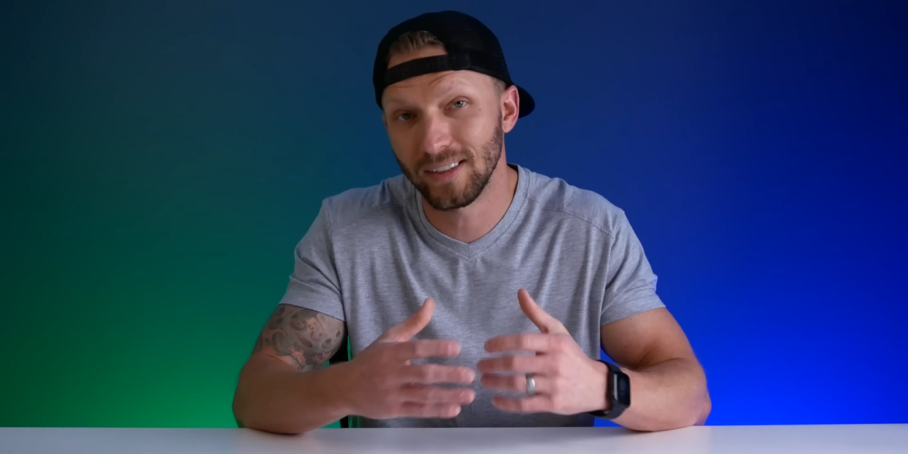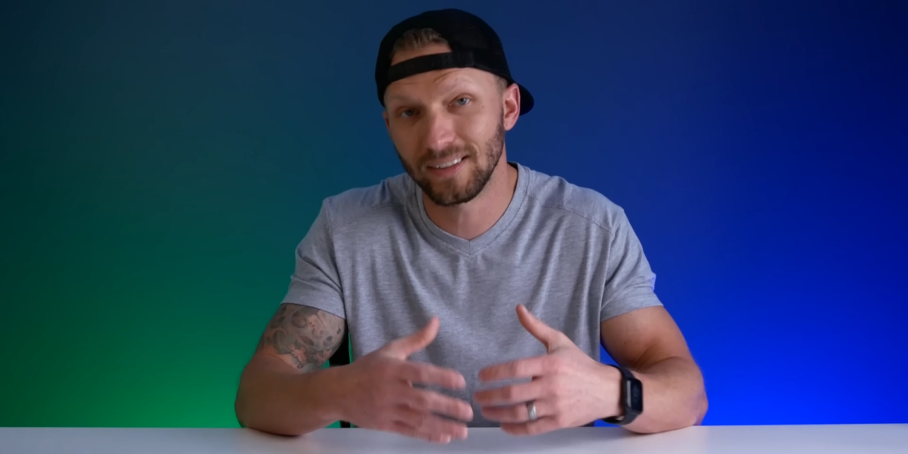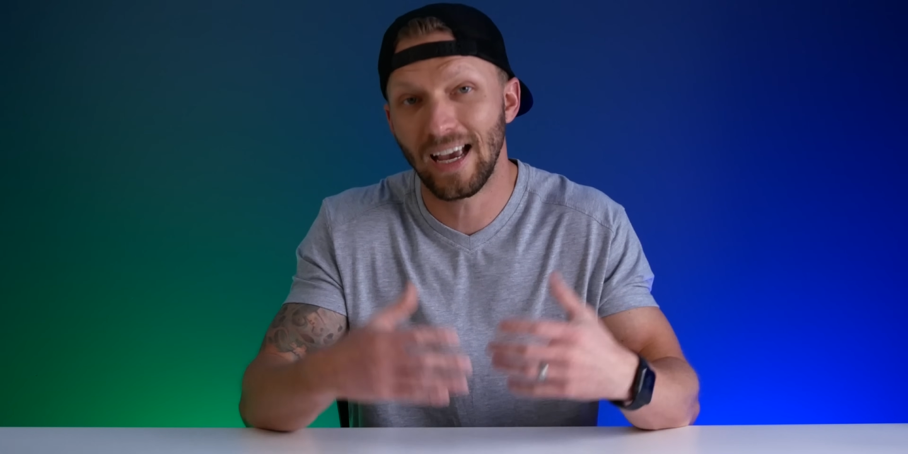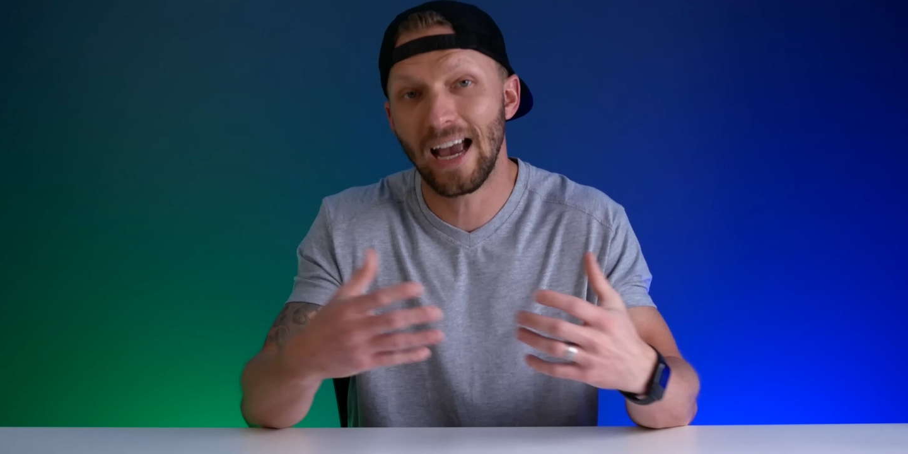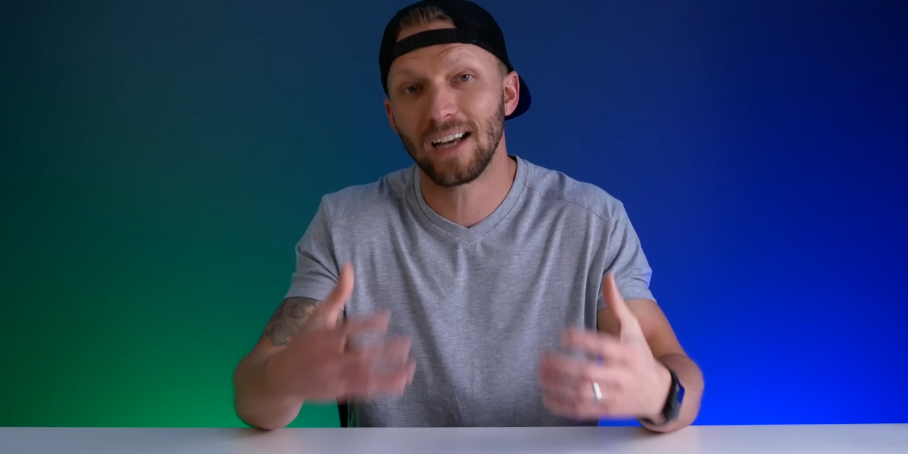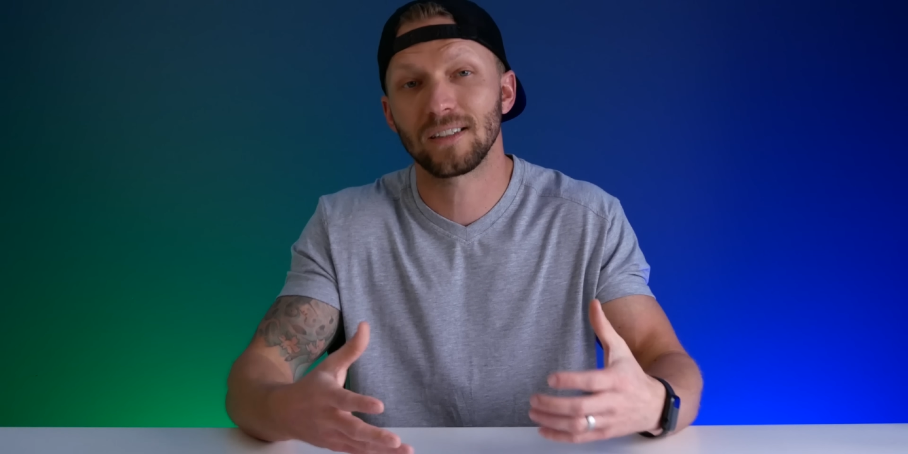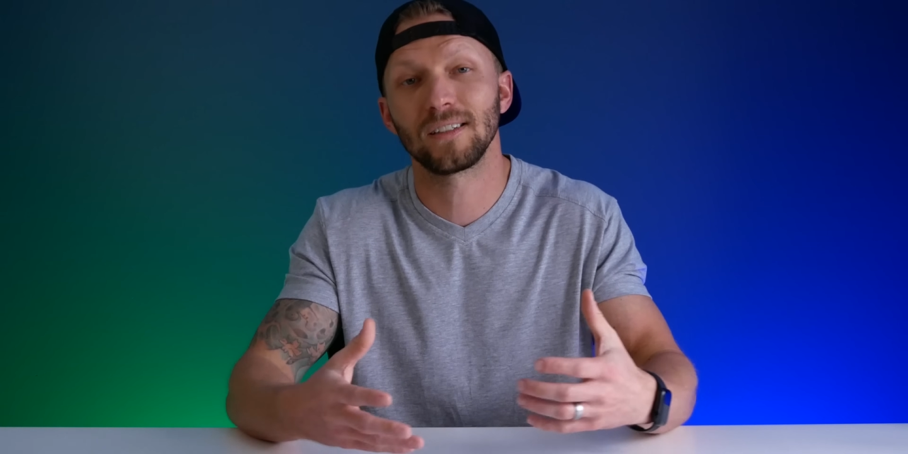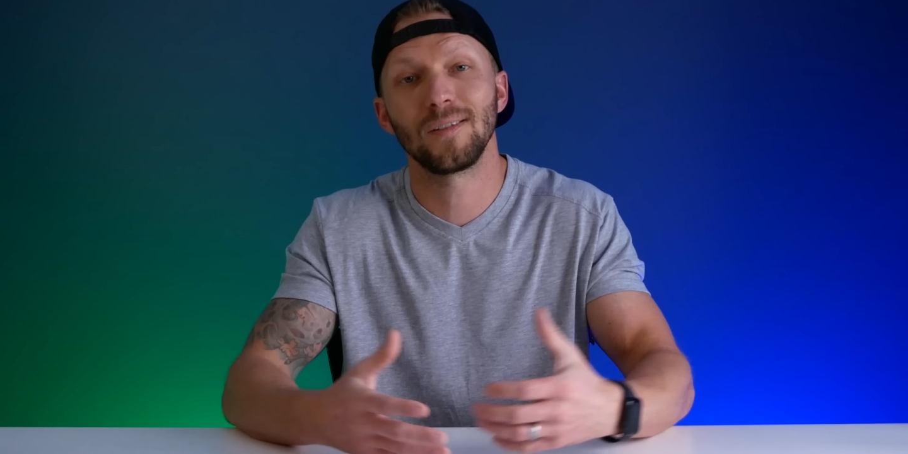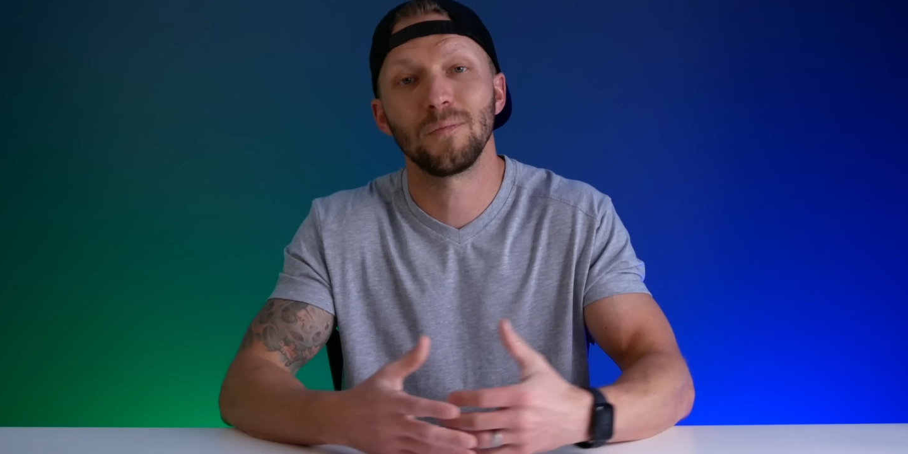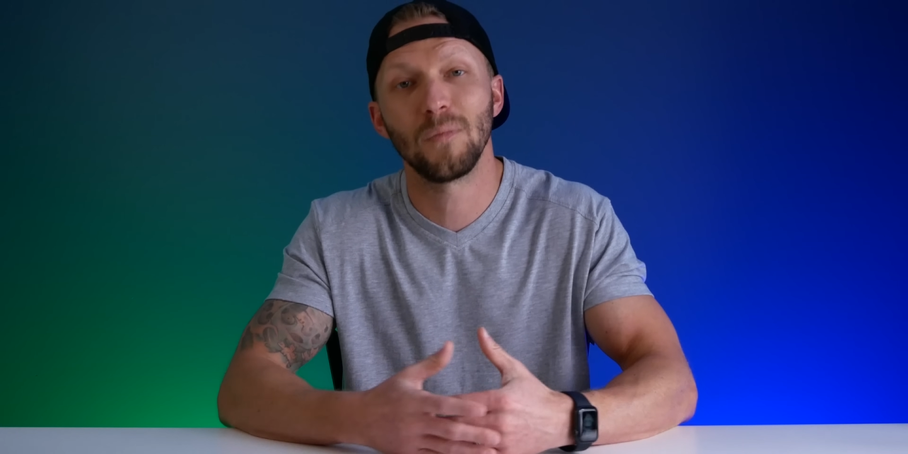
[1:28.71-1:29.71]
is
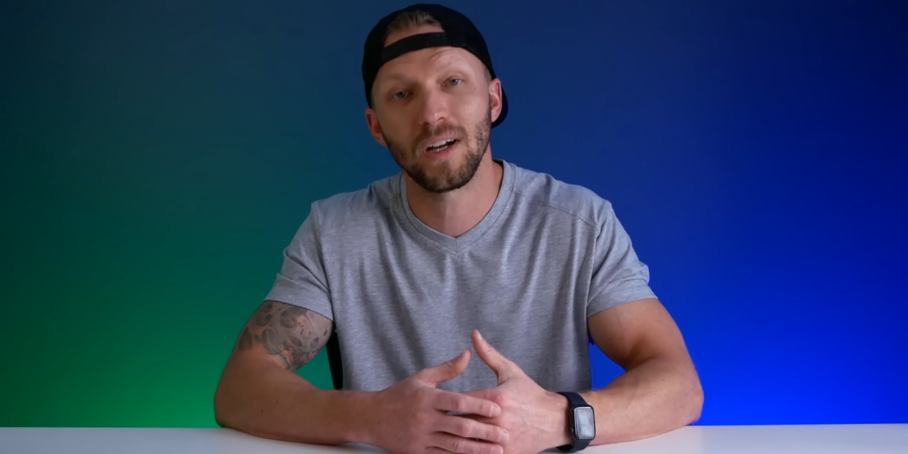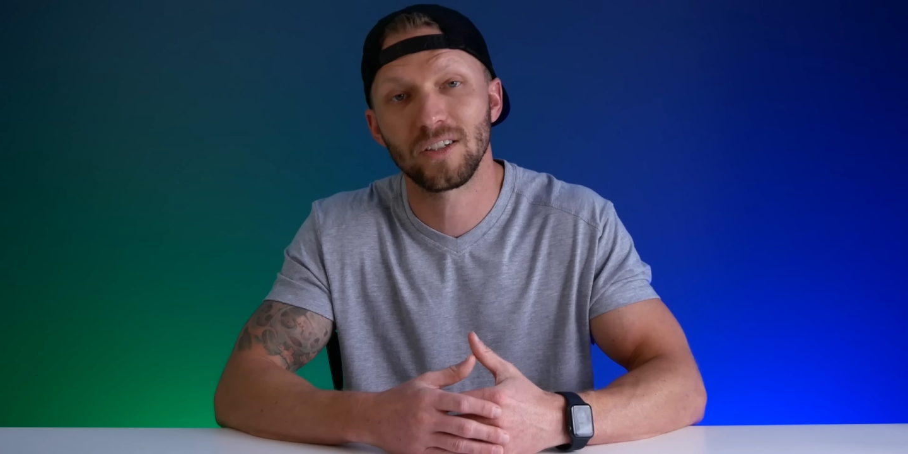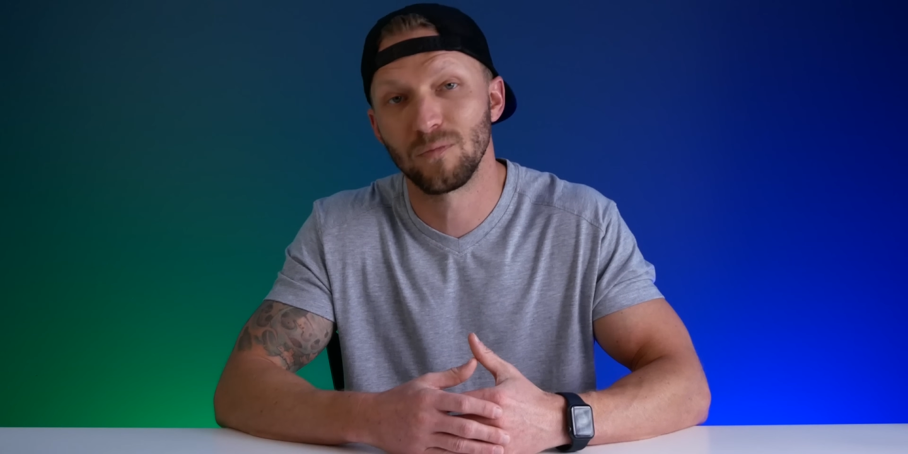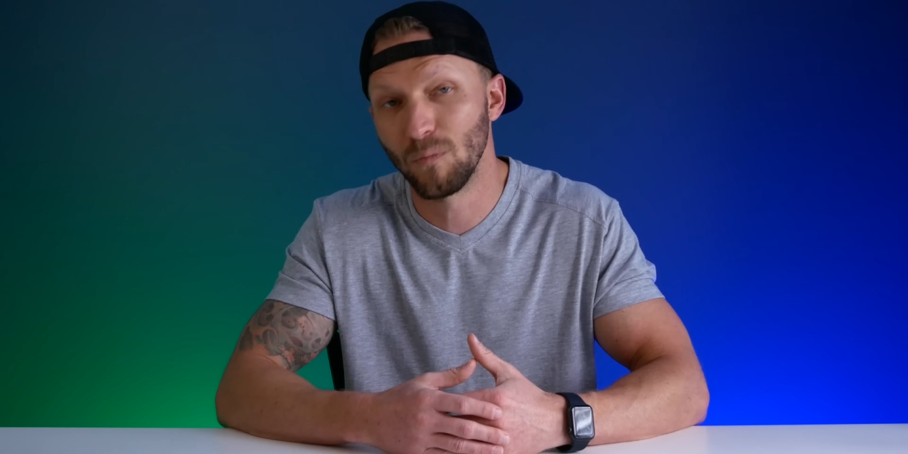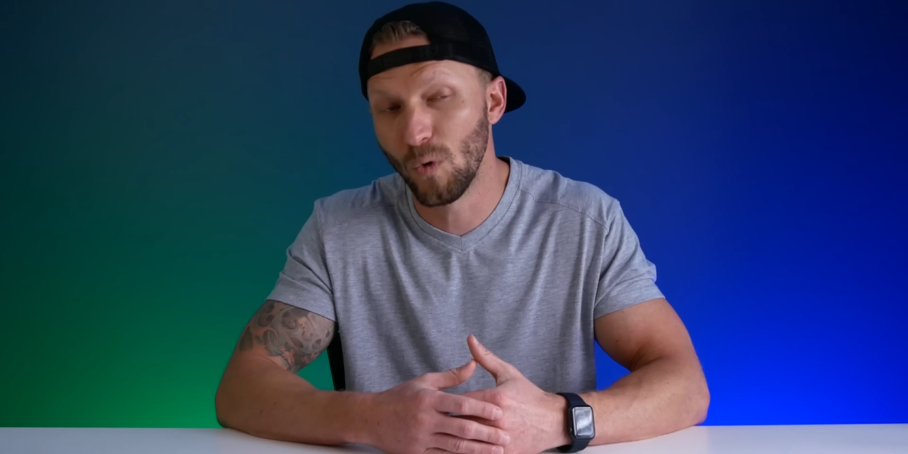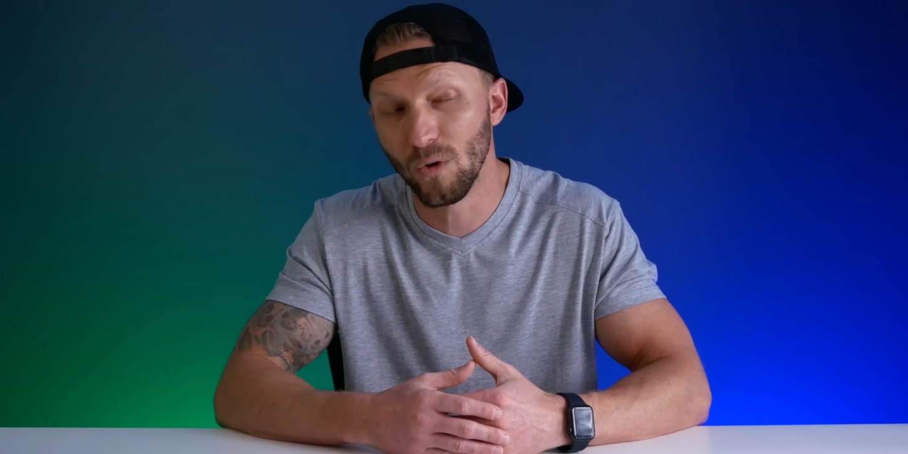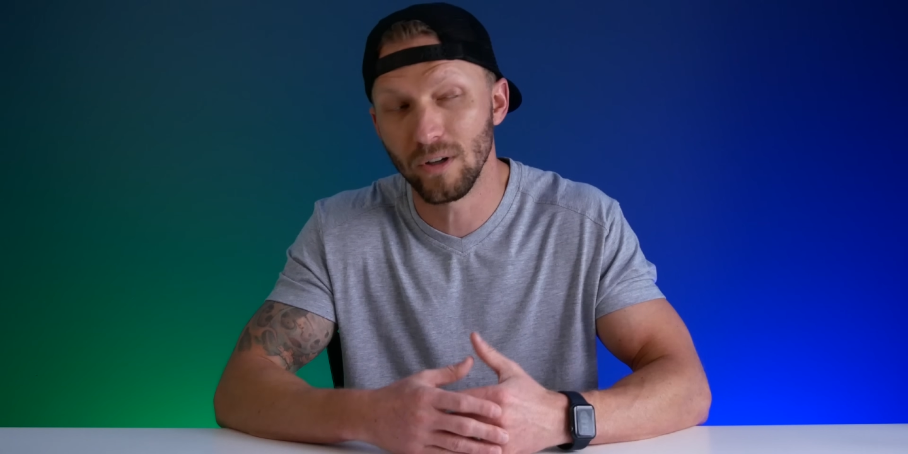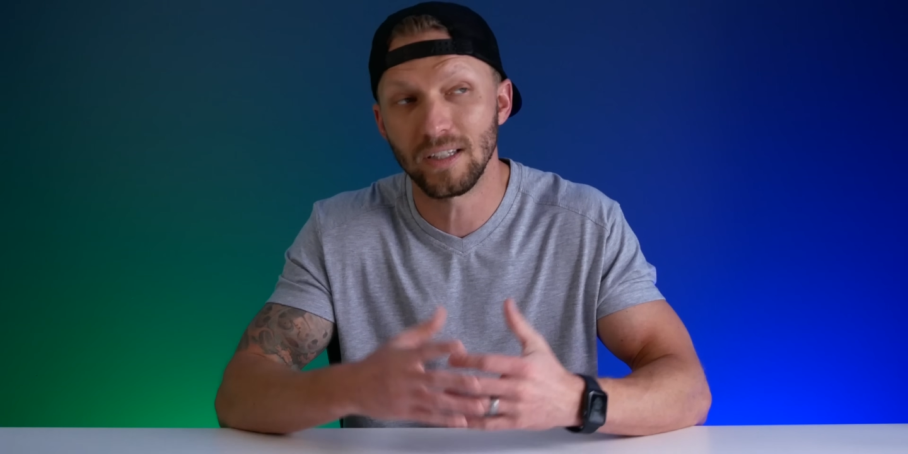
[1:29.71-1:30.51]
actually much more